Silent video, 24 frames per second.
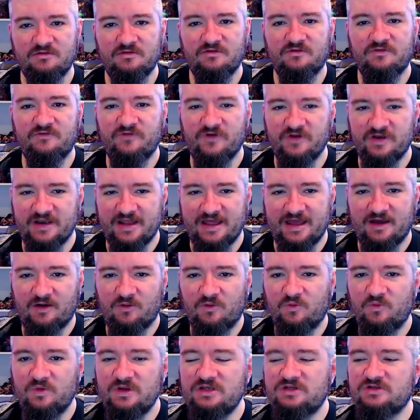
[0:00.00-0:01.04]
for
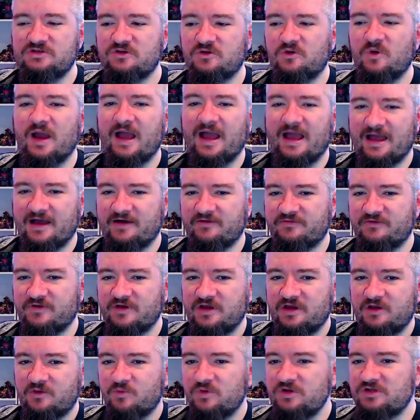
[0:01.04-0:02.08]
now, we do have
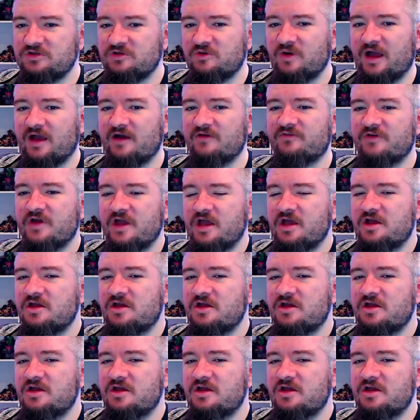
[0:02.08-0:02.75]
we do have